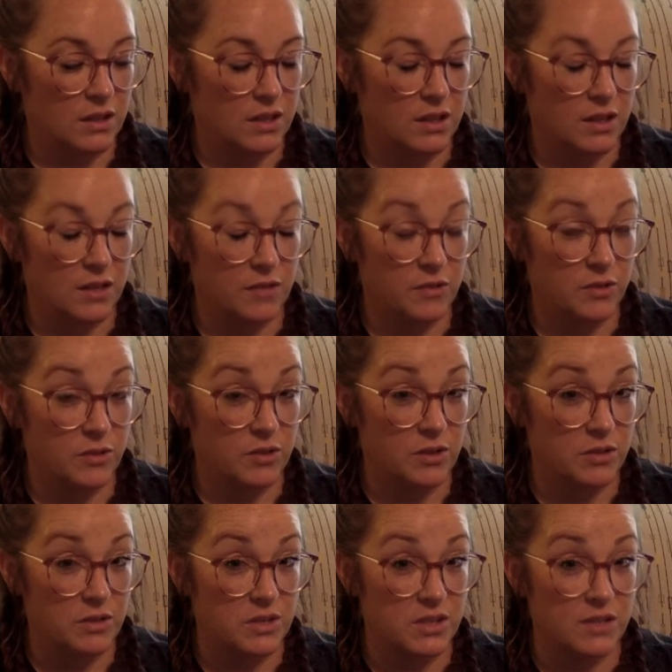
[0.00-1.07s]
If you'll
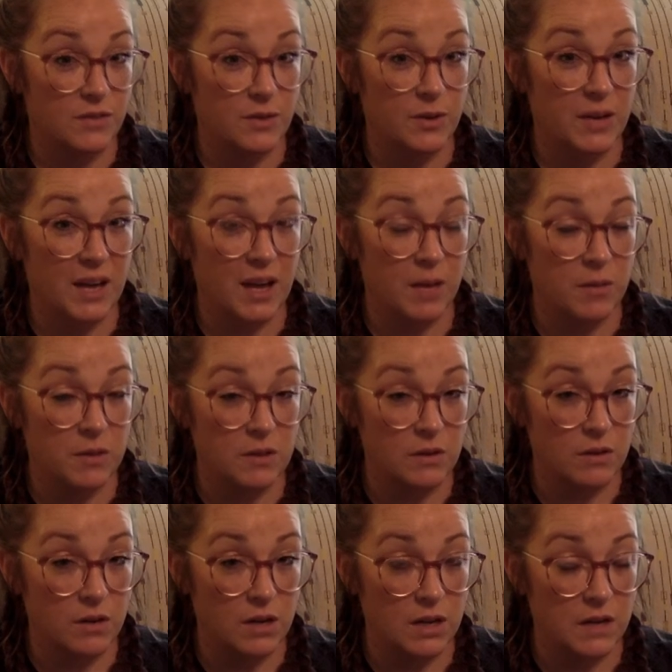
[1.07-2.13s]
notice, the
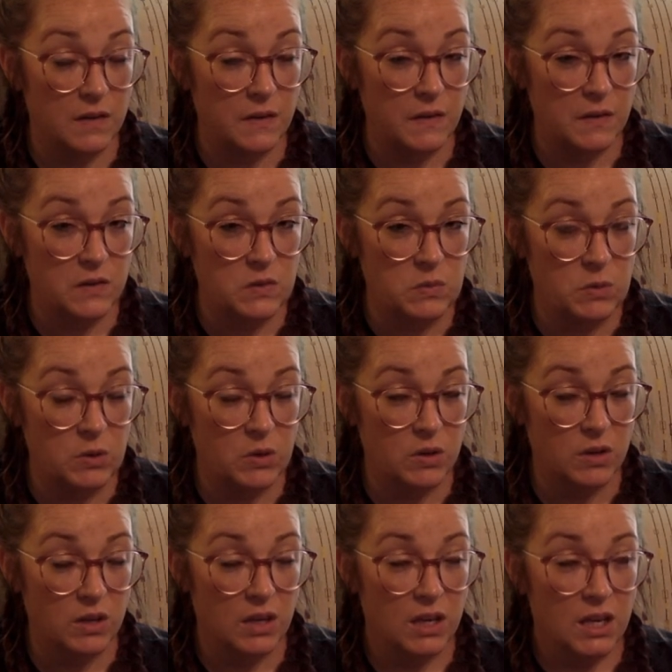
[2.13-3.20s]
vocabulary in this
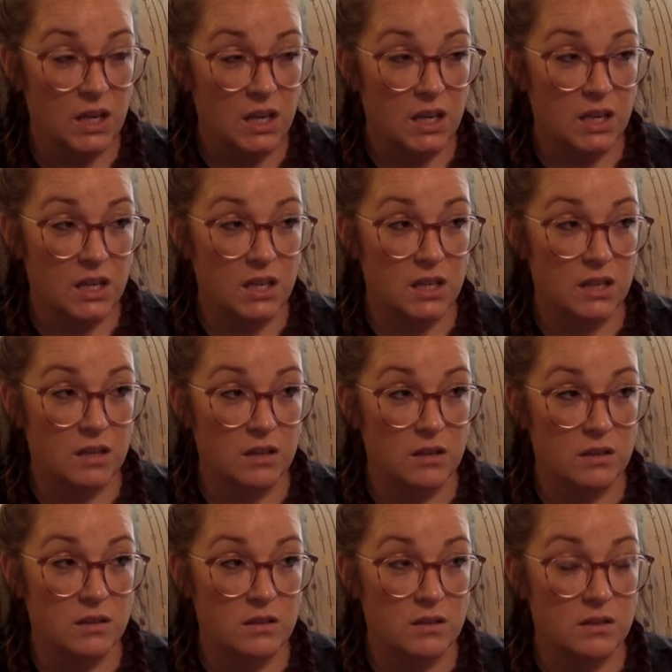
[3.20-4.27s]
book
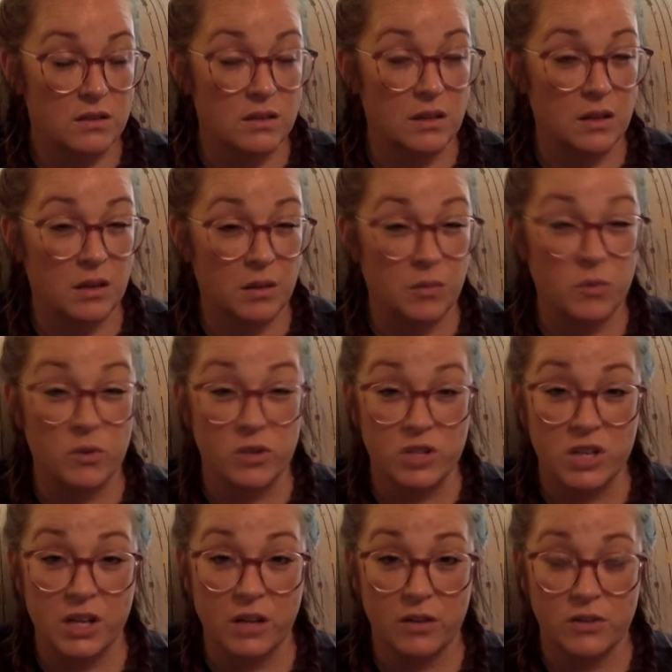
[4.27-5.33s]
is more
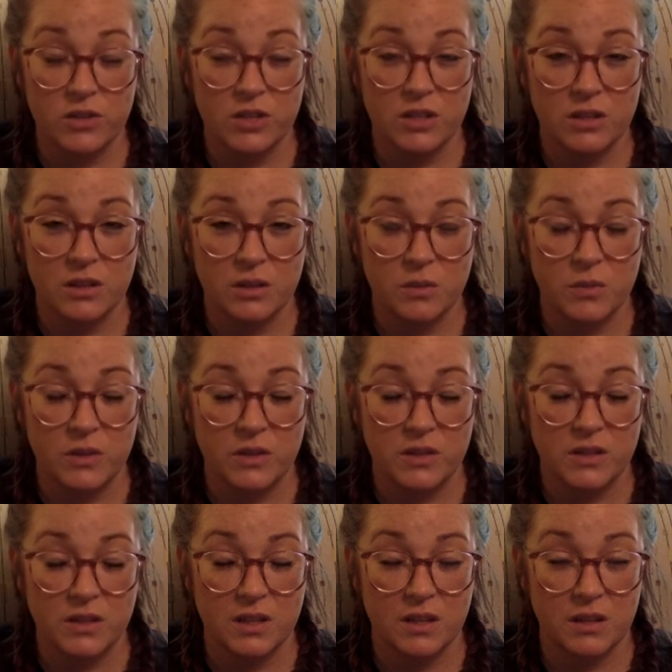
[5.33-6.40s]
challenging than it was
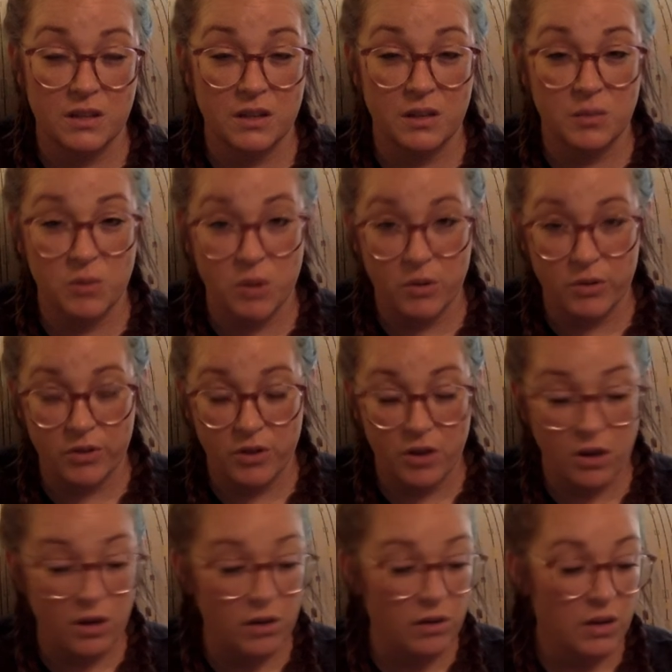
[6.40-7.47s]
in the Athena
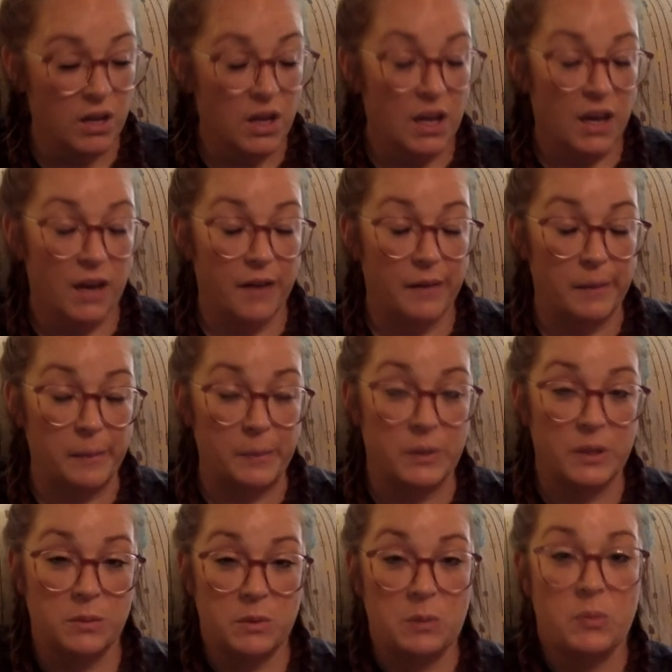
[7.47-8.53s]
Protocol. I'm
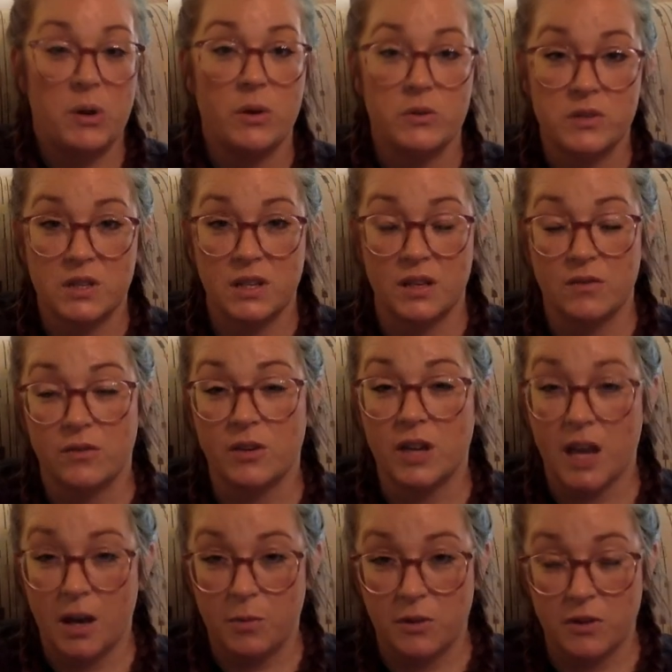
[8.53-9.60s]
going to be posting
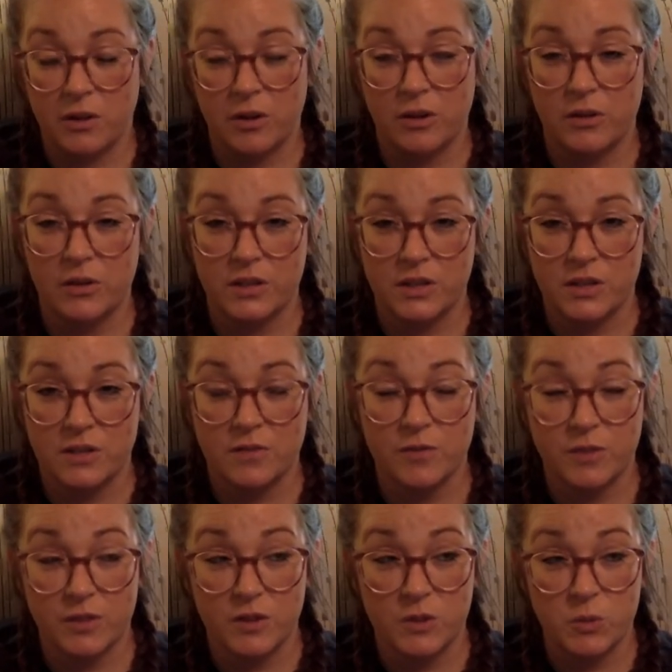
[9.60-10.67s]
vocabulary lists for
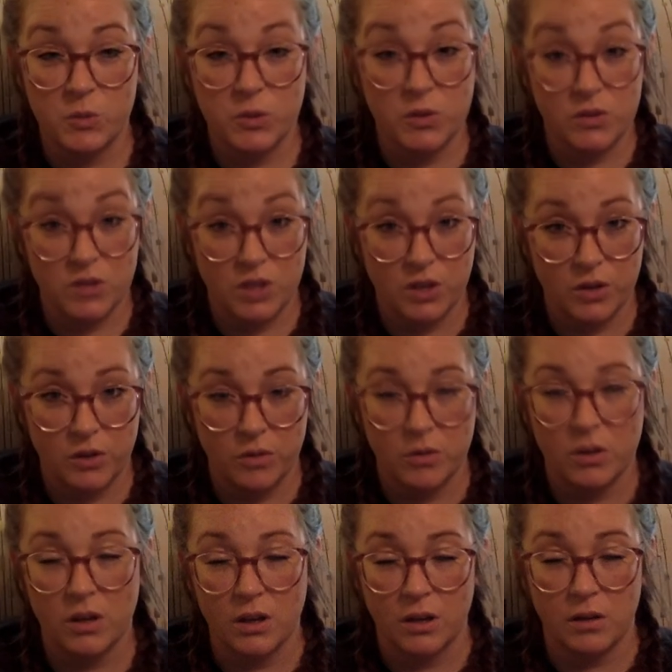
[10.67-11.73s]
this book too,
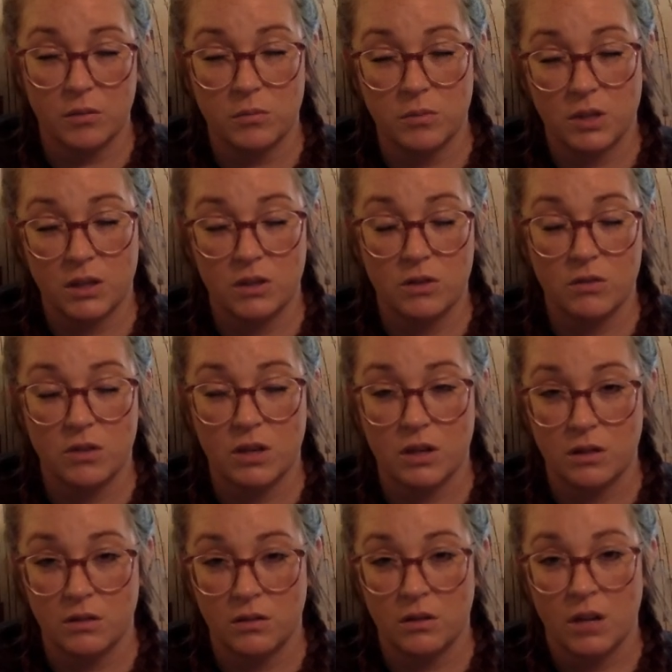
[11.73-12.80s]
and you
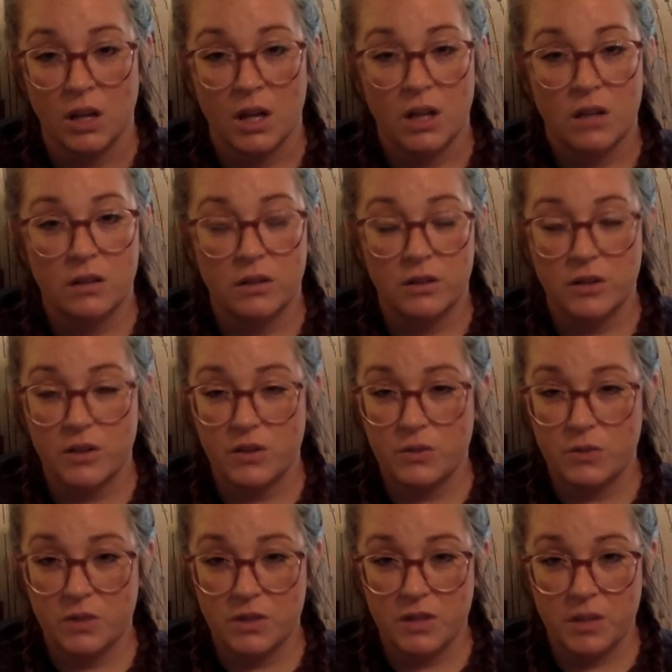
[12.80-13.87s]
can look those
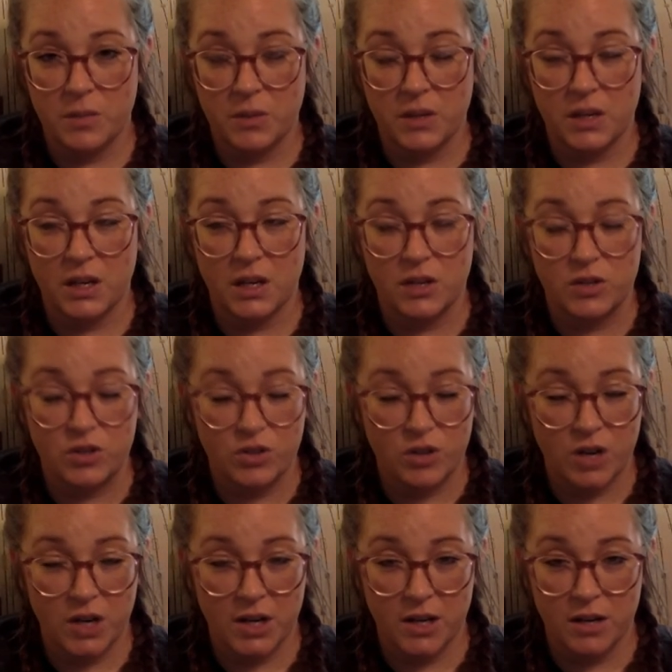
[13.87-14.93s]
words up and get extra
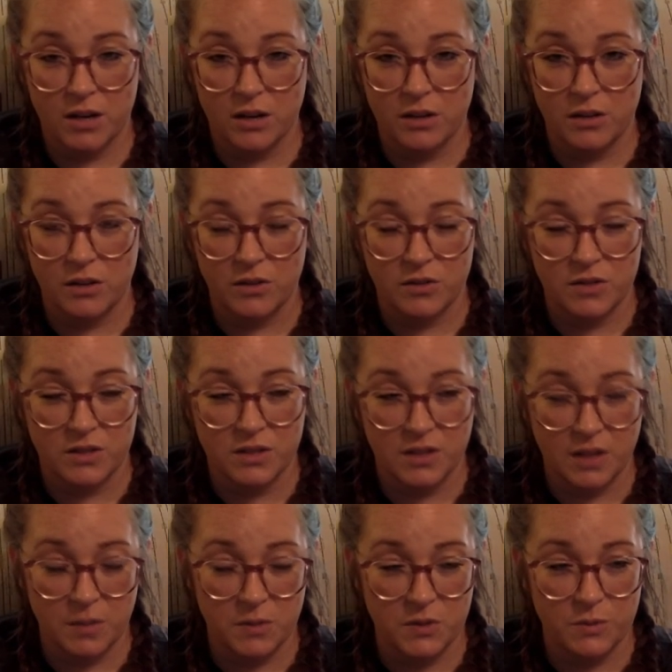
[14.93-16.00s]
credit on those, the
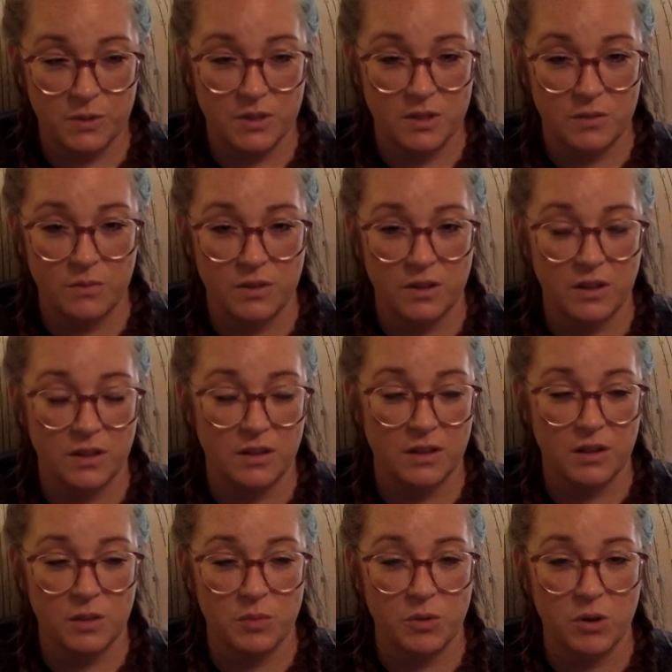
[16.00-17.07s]
same as we did with the
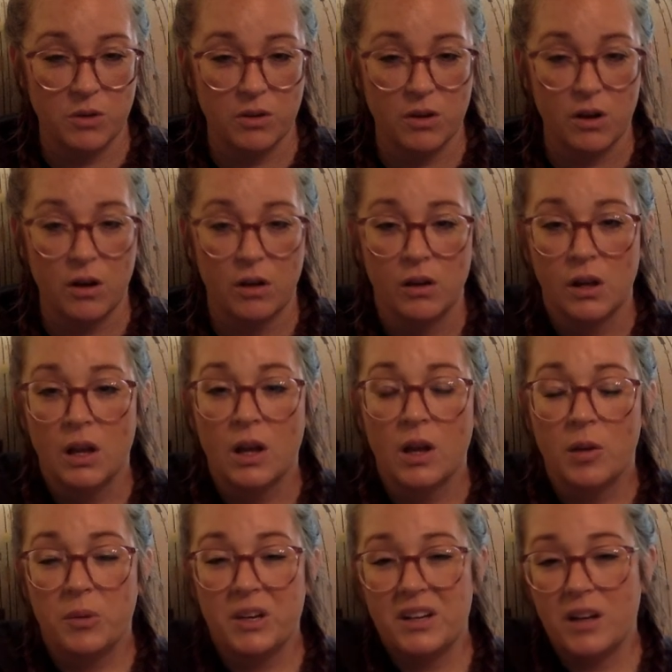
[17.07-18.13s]
Athena Protocol.
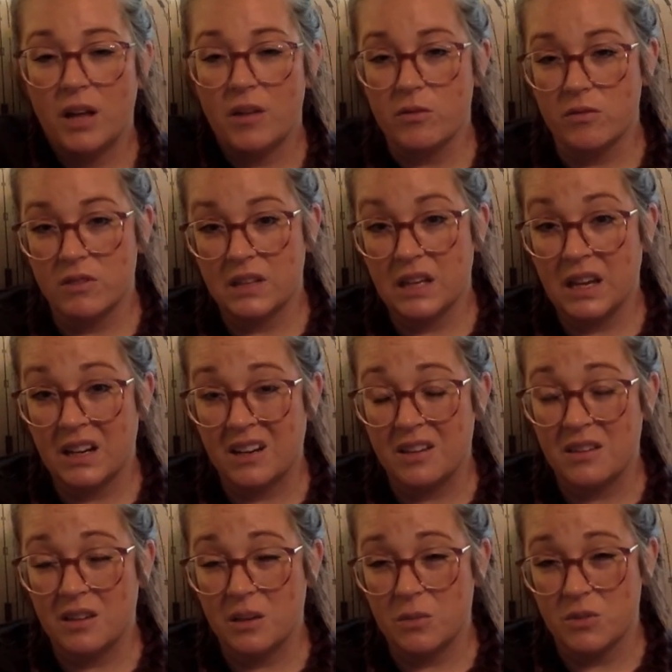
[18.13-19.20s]
But other than that, I
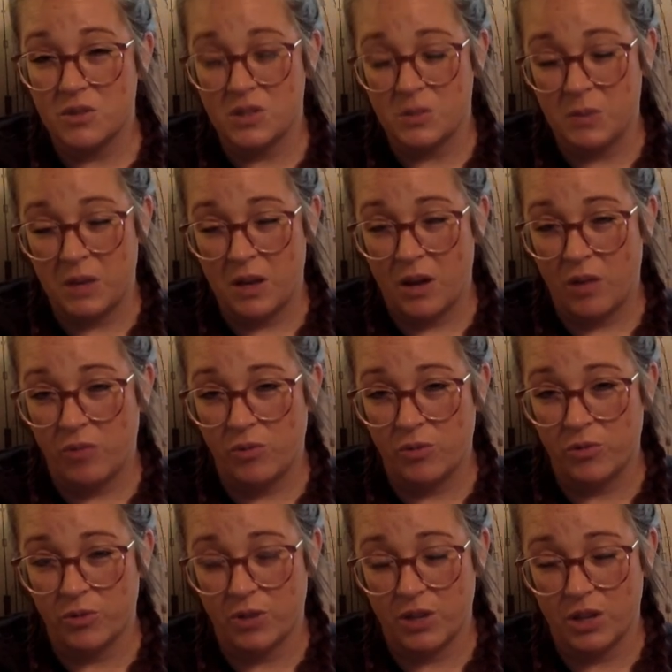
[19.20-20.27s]
think it would just be helpful
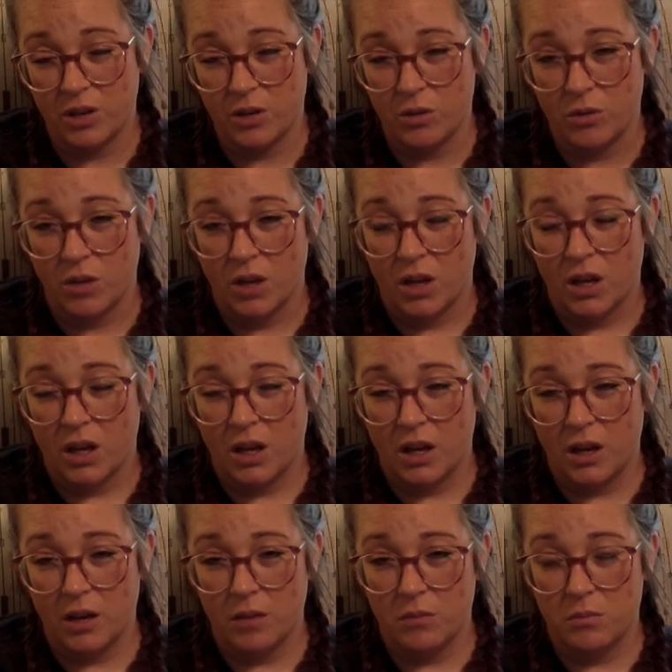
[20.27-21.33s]
for you
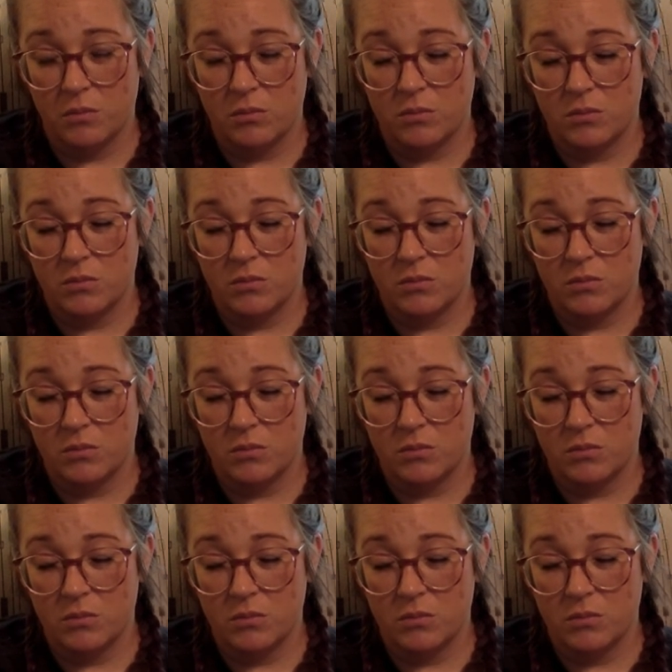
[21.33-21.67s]
to